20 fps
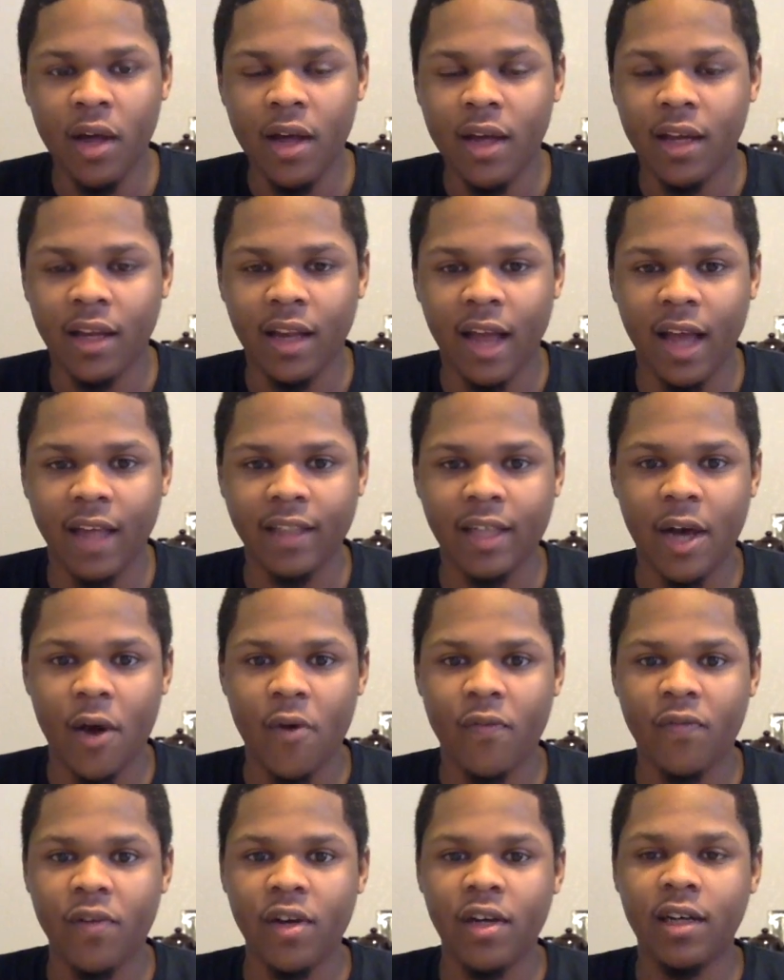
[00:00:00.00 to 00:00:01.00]
That's how
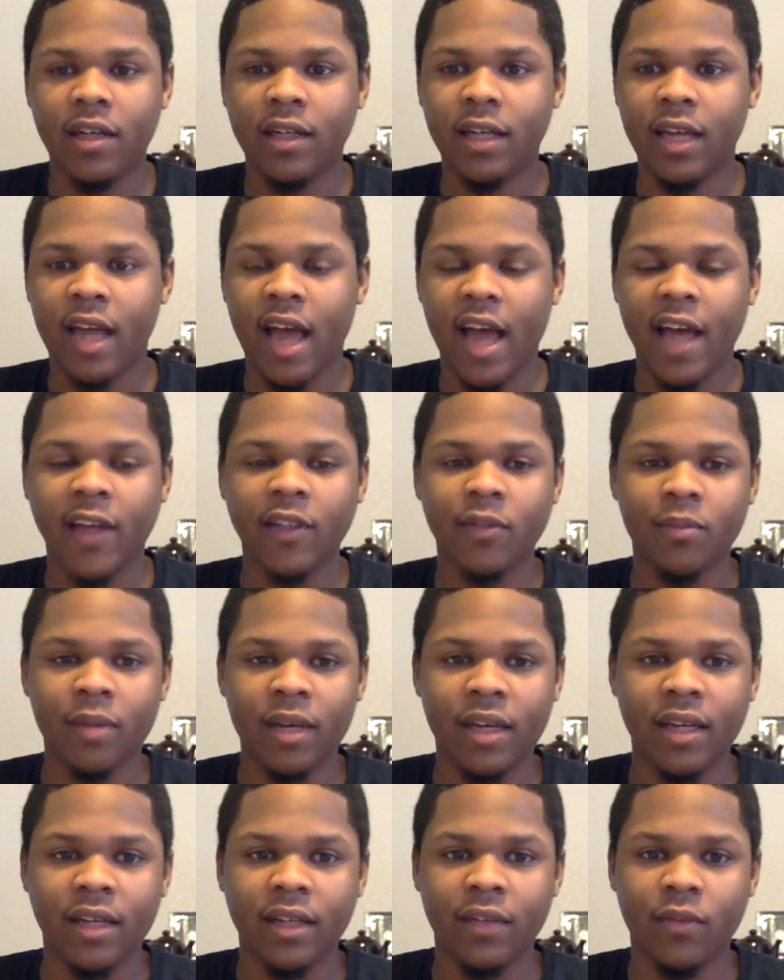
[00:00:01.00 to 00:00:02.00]
fun it has
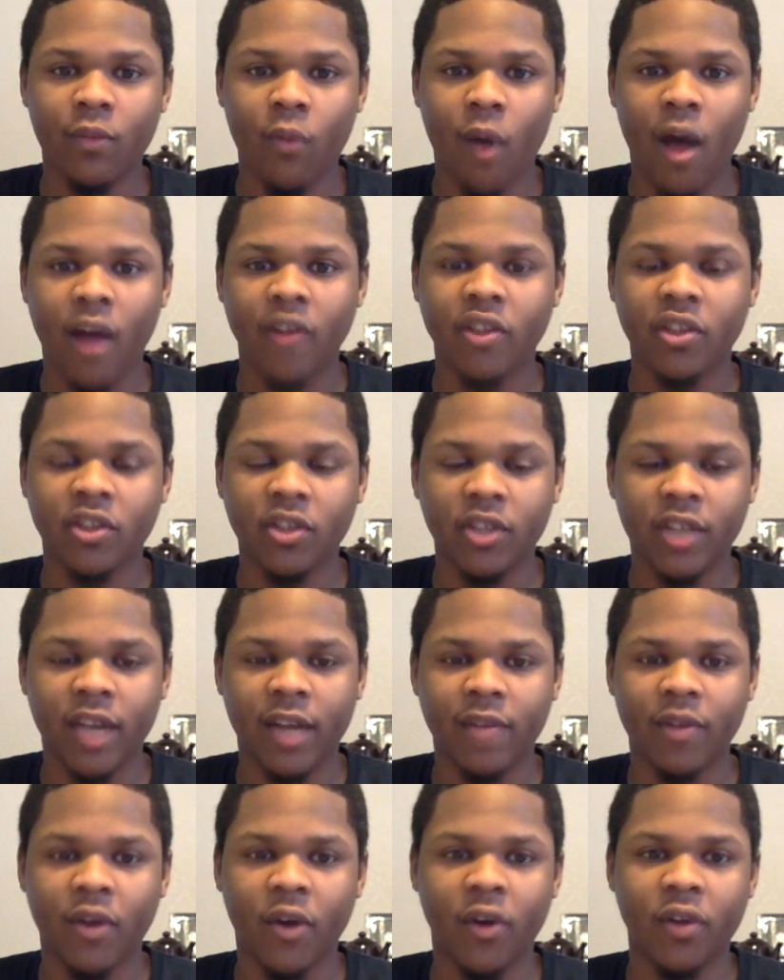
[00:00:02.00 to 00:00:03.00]
been watching James
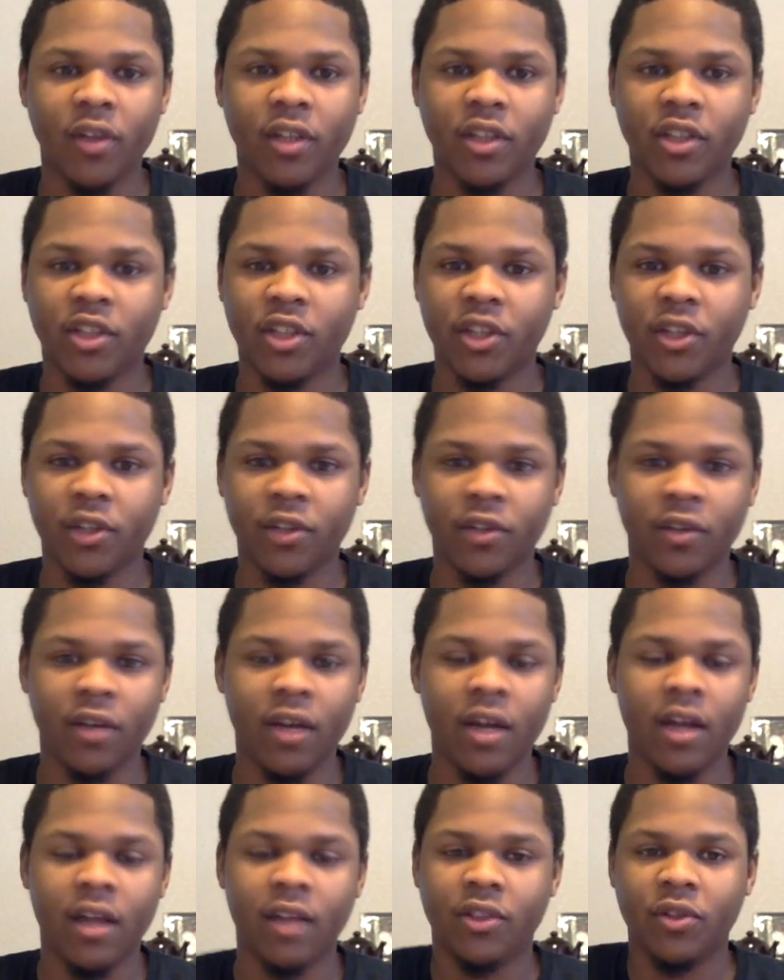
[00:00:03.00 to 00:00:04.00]
Harden this year.
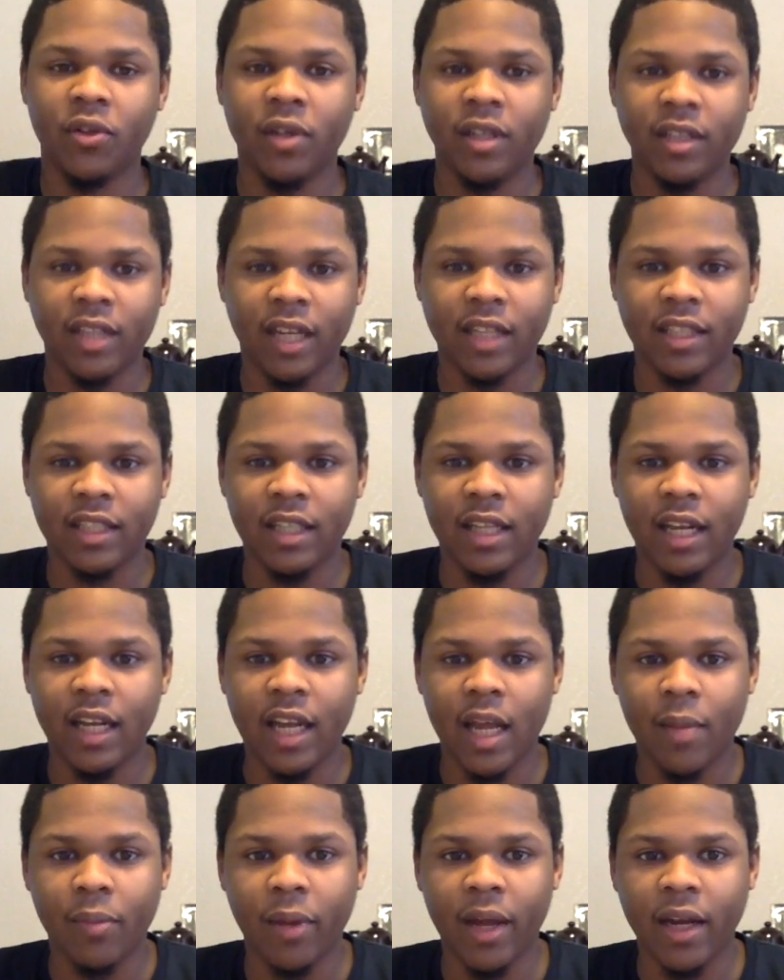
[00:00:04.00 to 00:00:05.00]
As soon as I see that they
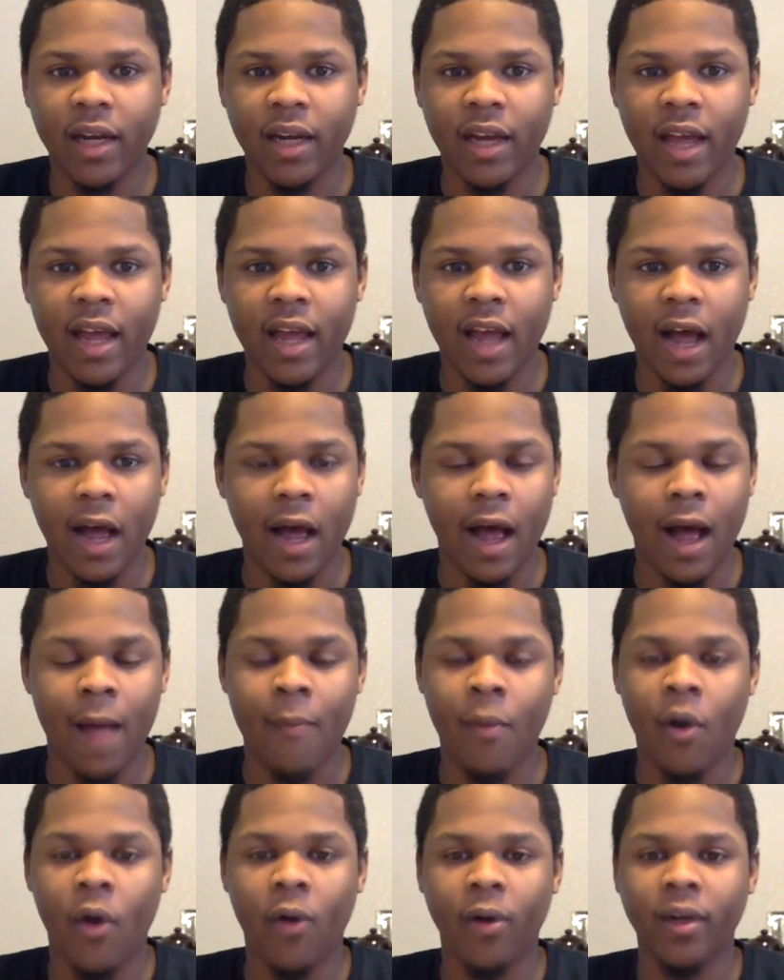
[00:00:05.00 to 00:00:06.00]
play today, I'm
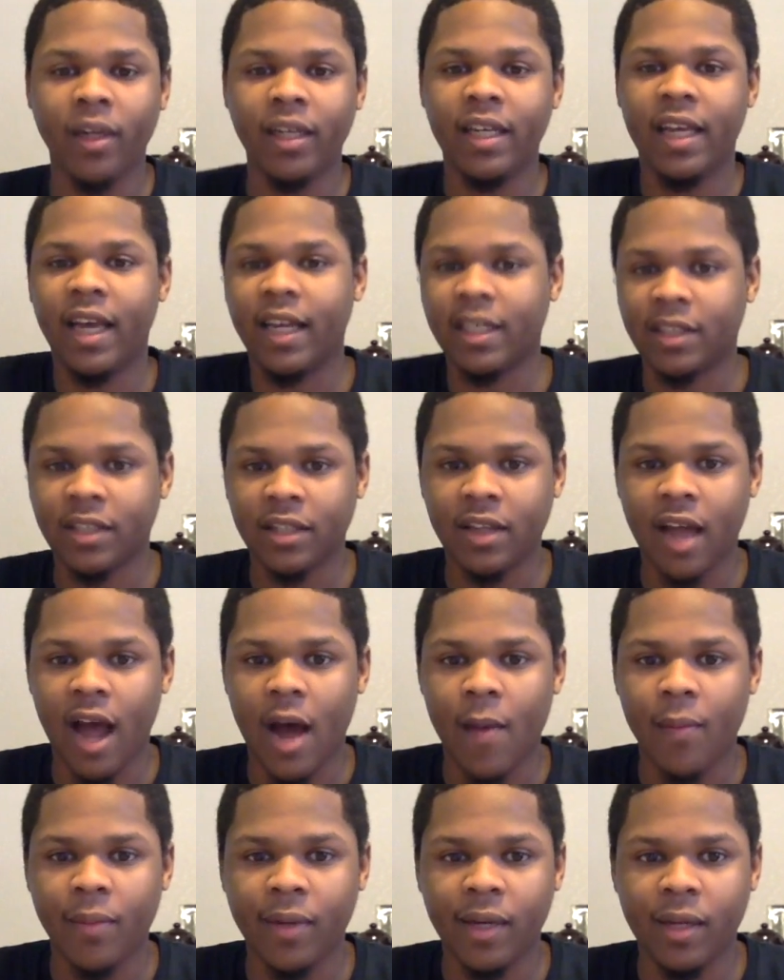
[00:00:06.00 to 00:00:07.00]
already guessing how
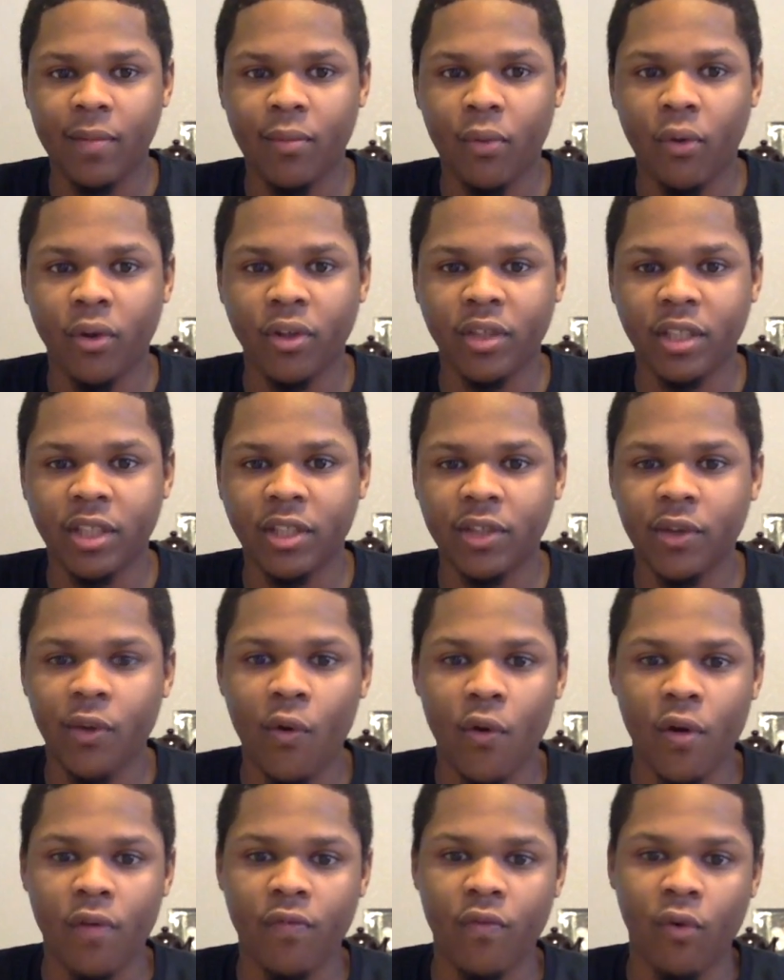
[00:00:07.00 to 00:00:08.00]
many points he's
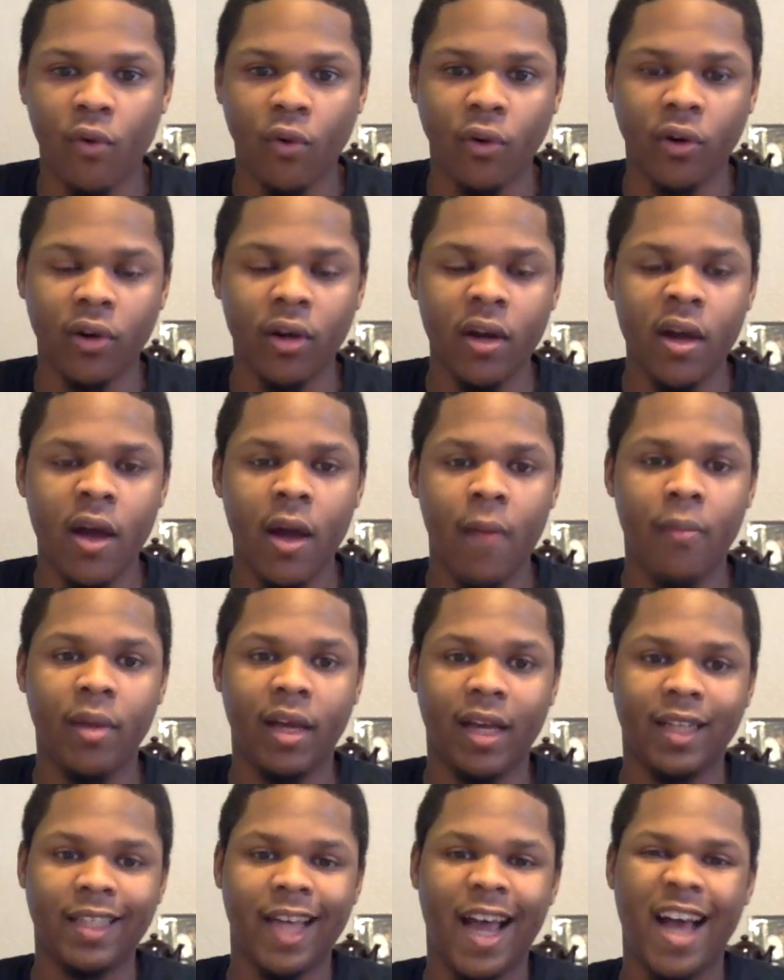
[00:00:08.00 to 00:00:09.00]
going for
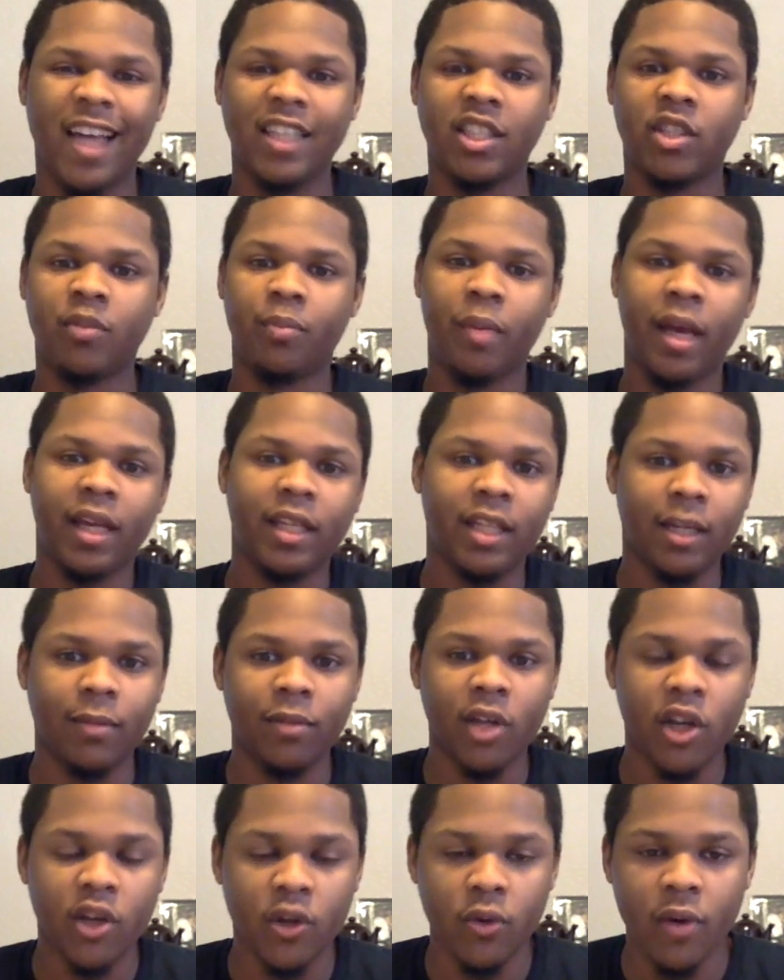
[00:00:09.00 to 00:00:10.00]
because I expect him to
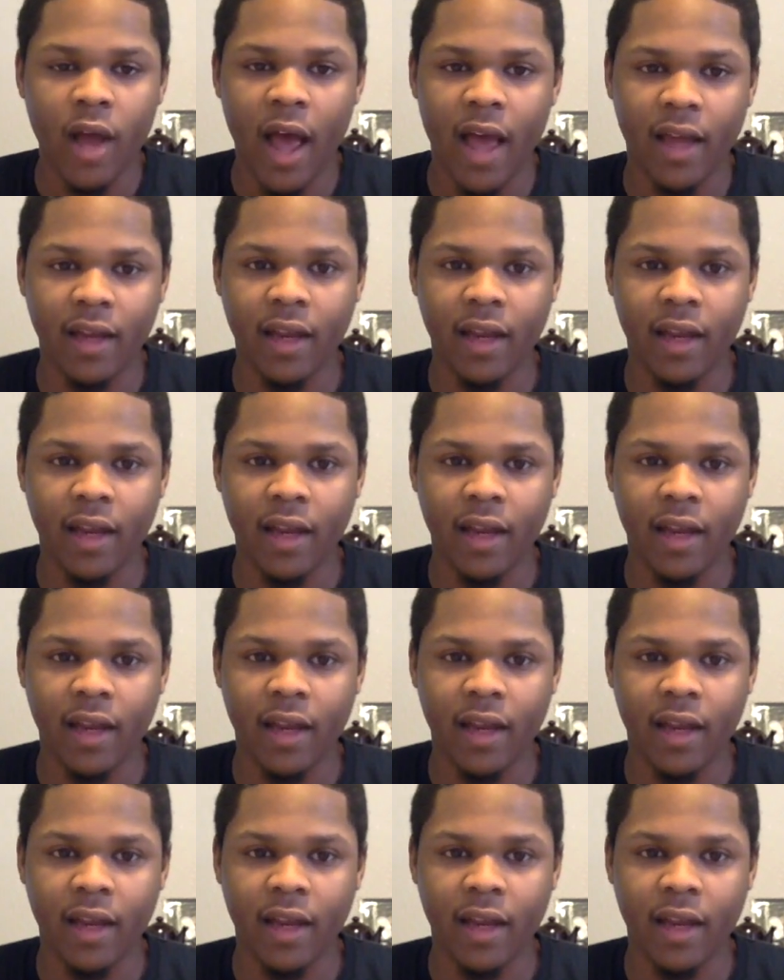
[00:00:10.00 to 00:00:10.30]
do that.